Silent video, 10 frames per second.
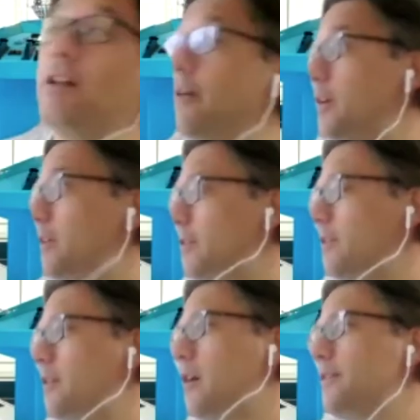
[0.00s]
I mean, I, the,
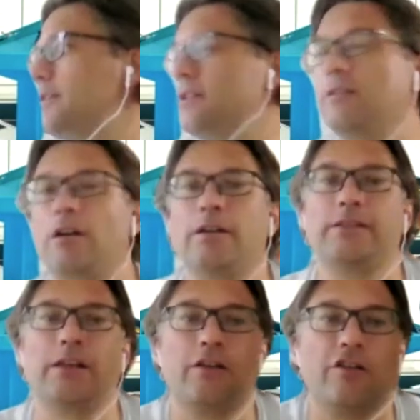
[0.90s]
the idea, the
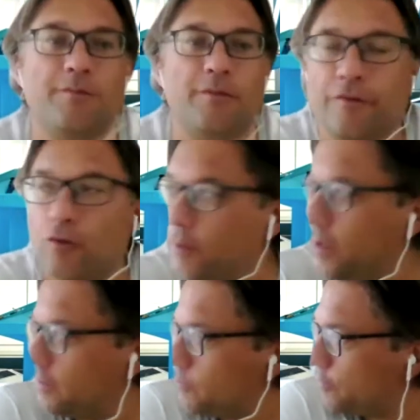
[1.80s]
idea of
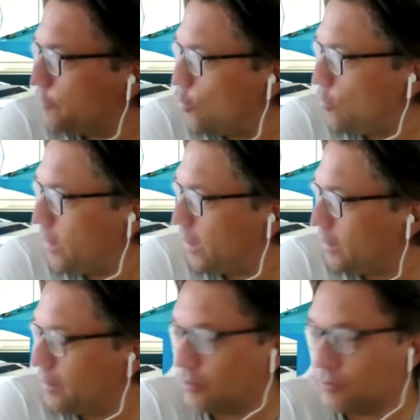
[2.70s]
performing,
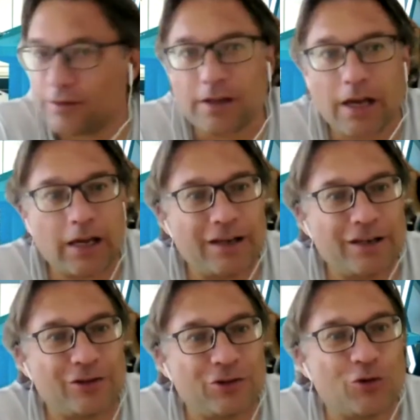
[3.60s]
performing on
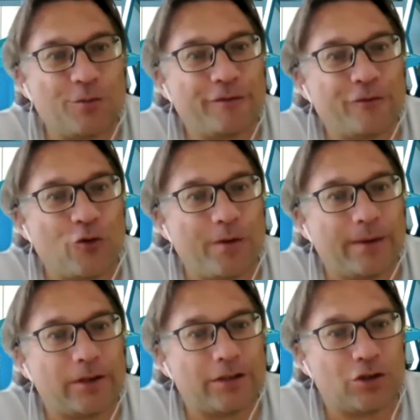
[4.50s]
stage or performing
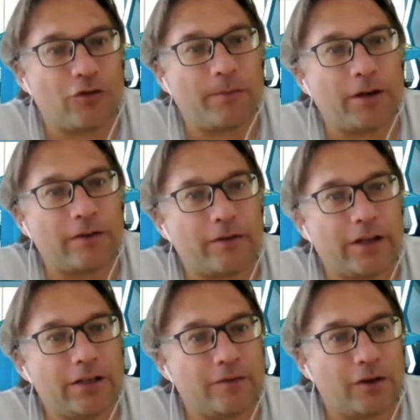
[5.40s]
mm. because you're a part of an
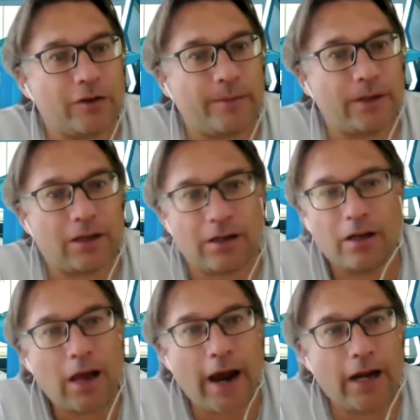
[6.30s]
interview. I mean,
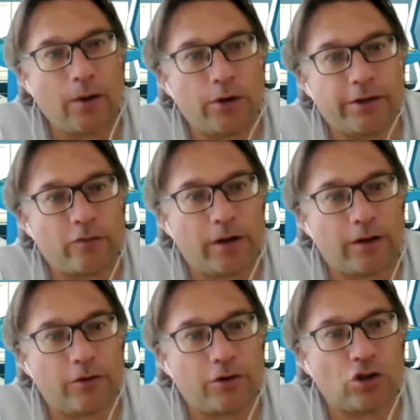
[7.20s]
anyone who's ever been
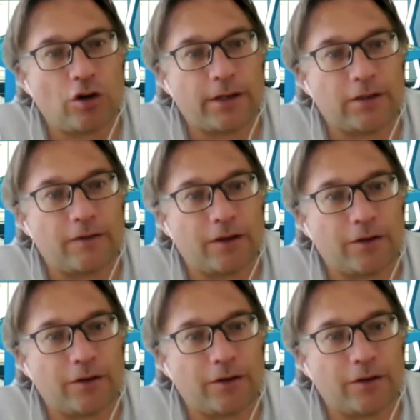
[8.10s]
to a job interview,